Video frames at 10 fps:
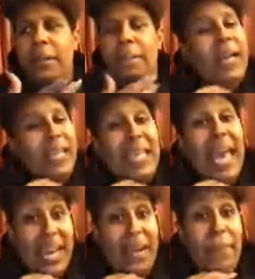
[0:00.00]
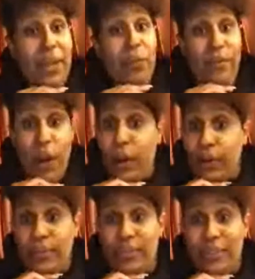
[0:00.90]
Because had it been
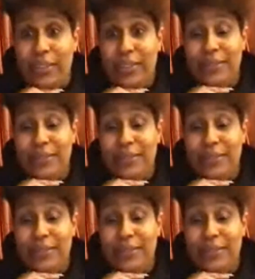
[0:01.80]
reversed,